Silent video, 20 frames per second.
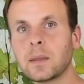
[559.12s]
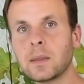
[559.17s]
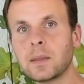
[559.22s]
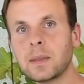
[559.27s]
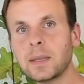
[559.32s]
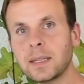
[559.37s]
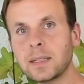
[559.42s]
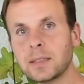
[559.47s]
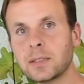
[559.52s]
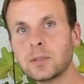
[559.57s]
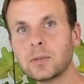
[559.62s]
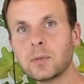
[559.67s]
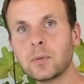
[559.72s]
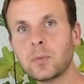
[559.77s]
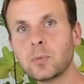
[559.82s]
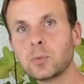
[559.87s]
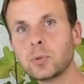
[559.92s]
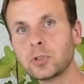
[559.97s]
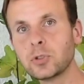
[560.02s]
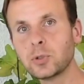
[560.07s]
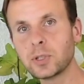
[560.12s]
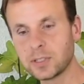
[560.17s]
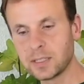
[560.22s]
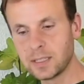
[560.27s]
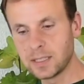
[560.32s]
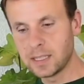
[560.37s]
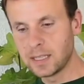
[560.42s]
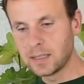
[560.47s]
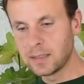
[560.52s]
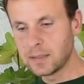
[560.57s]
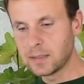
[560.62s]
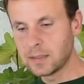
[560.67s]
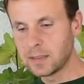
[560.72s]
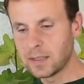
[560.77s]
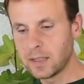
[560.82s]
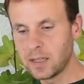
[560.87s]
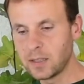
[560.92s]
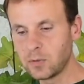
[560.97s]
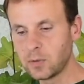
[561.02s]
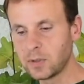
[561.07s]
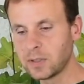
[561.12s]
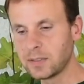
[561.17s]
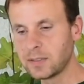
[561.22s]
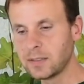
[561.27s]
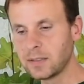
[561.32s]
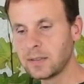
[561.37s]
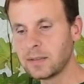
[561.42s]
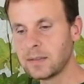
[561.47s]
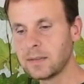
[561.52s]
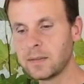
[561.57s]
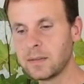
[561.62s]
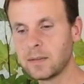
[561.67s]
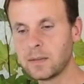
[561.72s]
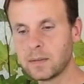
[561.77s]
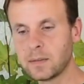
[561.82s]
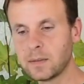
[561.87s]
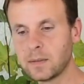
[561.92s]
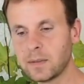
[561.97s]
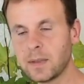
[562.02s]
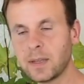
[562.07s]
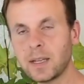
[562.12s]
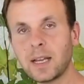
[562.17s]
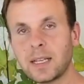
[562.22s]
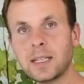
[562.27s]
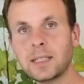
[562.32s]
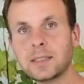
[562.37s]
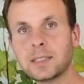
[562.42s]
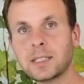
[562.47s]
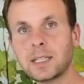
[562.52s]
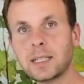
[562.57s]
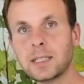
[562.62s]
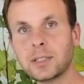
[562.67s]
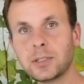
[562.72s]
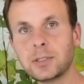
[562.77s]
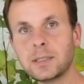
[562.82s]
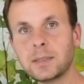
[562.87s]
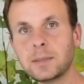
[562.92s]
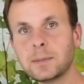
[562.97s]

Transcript: is restricted again. In other words, the cutting stays